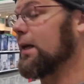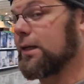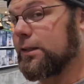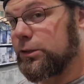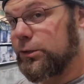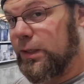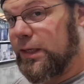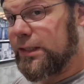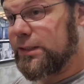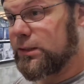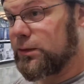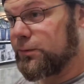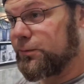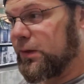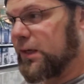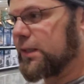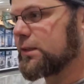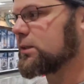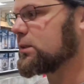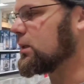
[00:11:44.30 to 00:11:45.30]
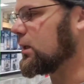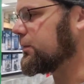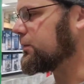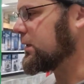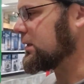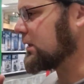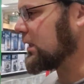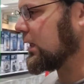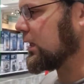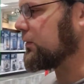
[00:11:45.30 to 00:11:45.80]
and tries to find stuff
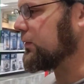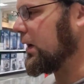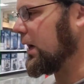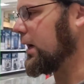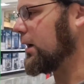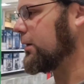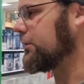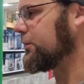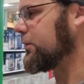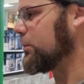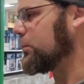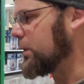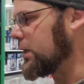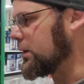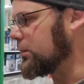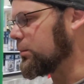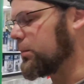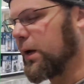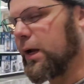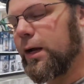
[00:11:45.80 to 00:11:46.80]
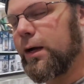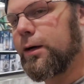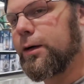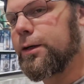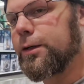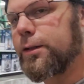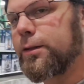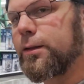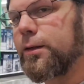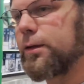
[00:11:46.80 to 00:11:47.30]
that's kind of off the beaten
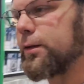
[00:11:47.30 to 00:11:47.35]
path